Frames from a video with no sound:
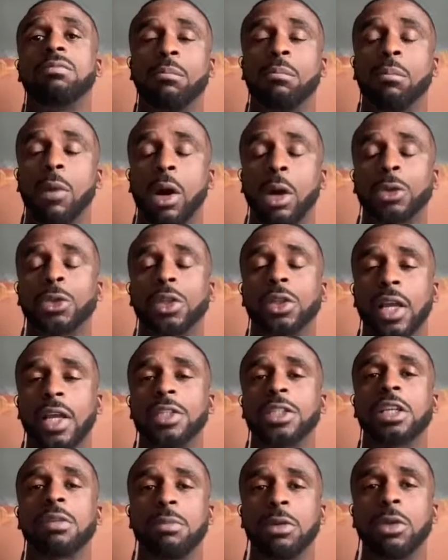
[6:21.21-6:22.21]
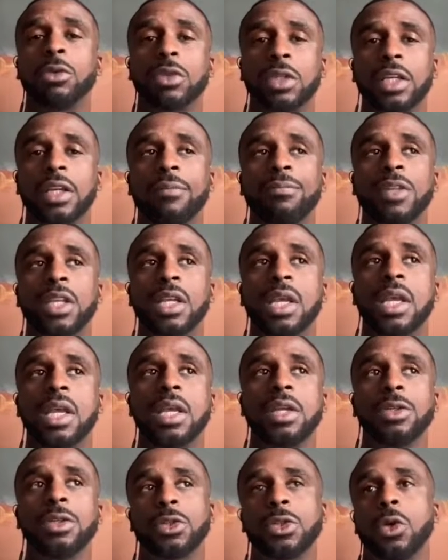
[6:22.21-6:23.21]
marginalized community.
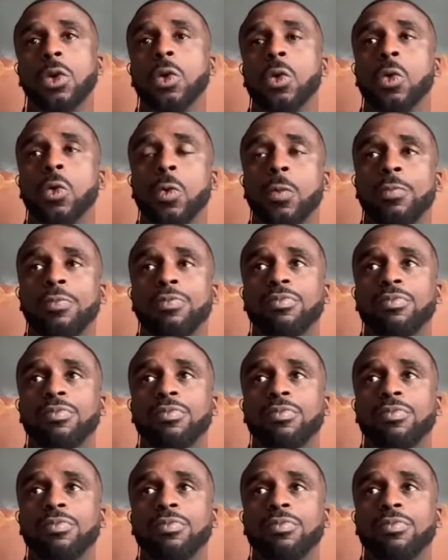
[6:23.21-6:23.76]
So